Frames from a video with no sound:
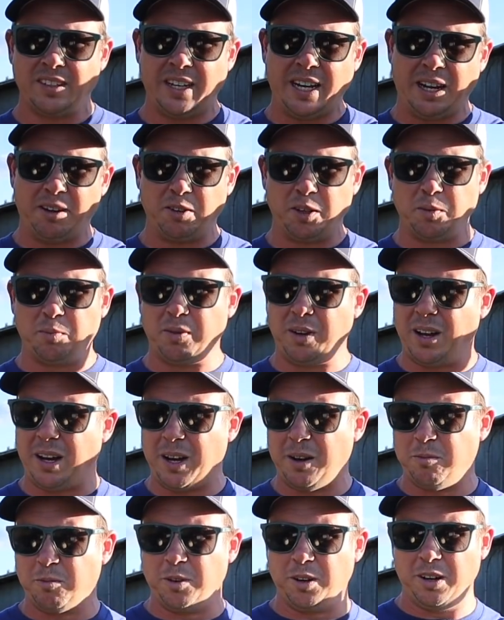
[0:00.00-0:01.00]
Now in the
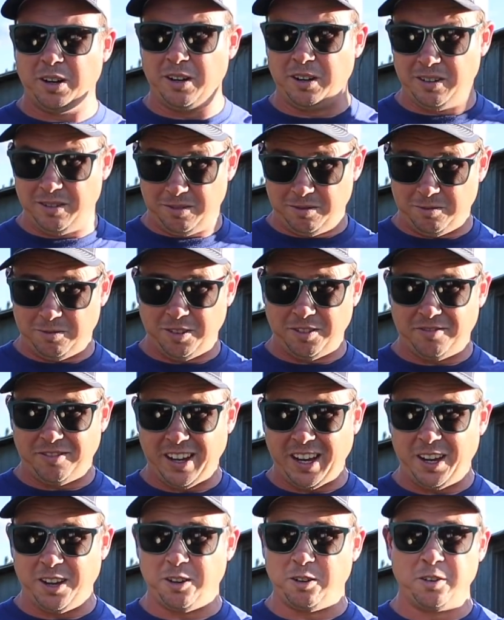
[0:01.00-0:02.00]
plot where we
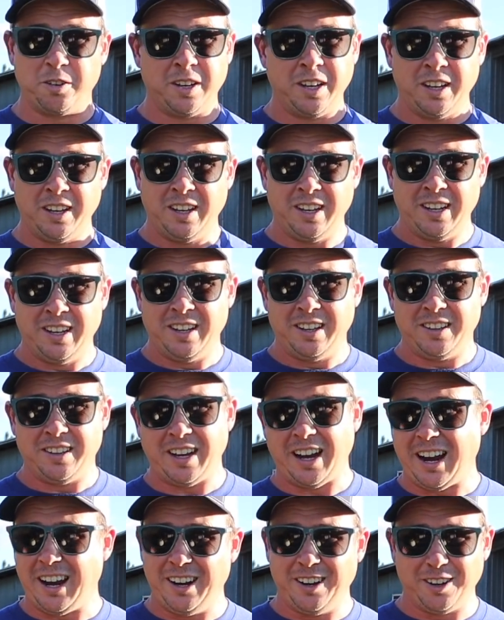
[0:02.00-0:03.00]
failed,
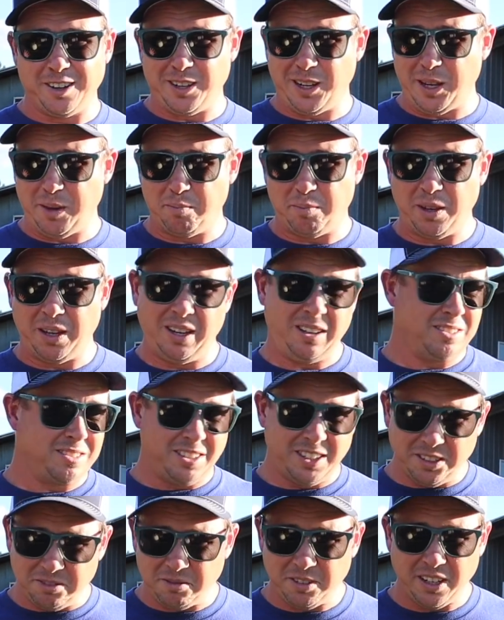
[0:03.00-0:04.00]
the iron clay peas
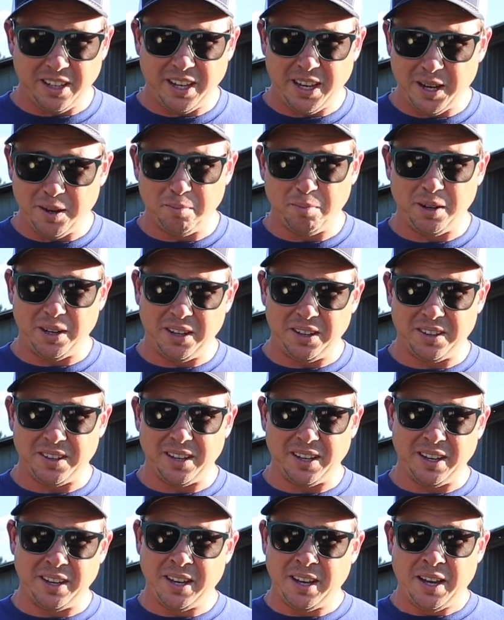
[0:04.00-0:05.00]
didn't really help
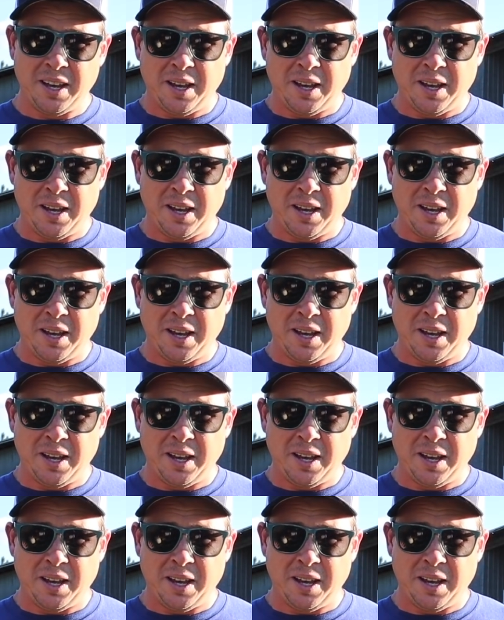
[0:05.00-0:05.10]
anything.